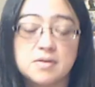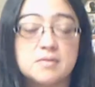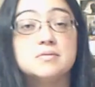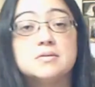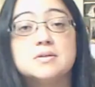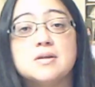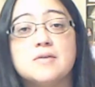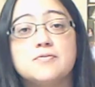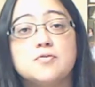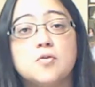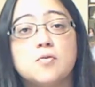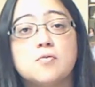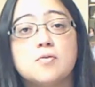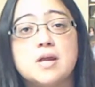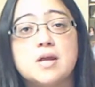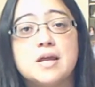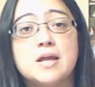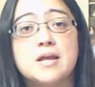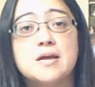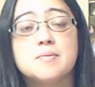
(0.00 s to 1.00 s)
leftover
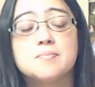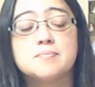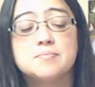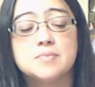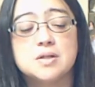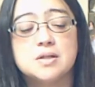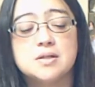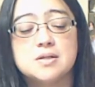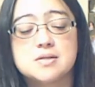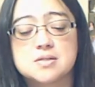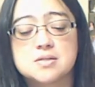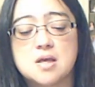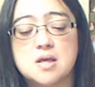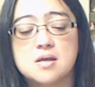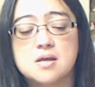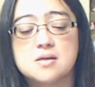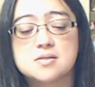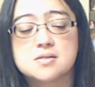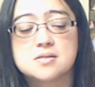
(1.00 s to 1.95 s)
ham in this case.